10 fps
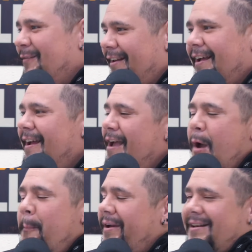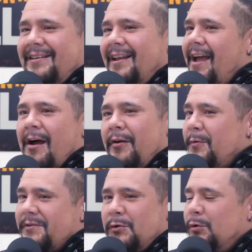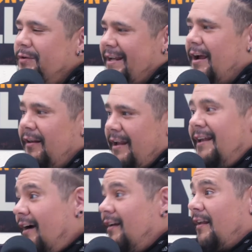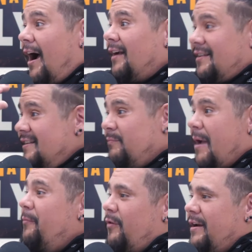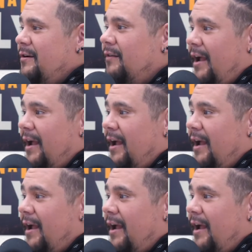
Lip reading: Yeah. But I don't know. It was cool. And then he unlocked his memory, dude.